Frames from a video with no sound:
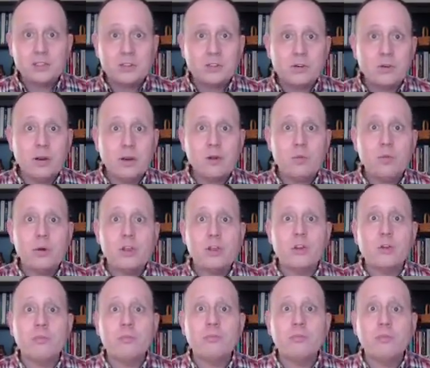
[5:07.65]
Look around at what
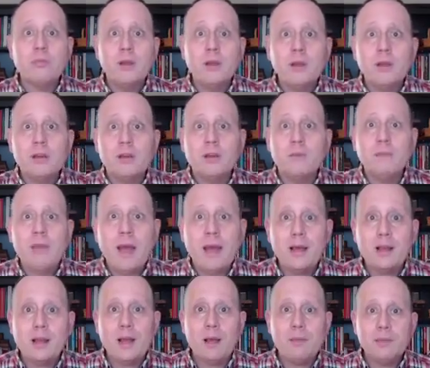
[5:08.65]
your
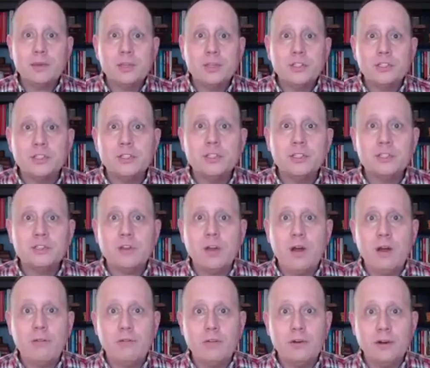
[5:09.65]
competition is
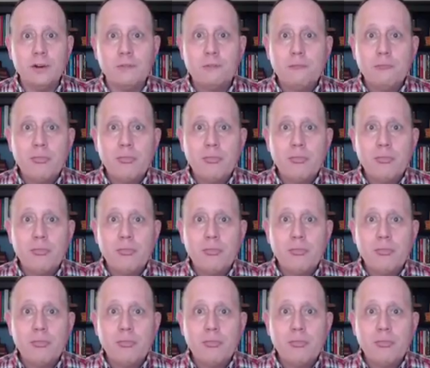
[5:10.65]
offering.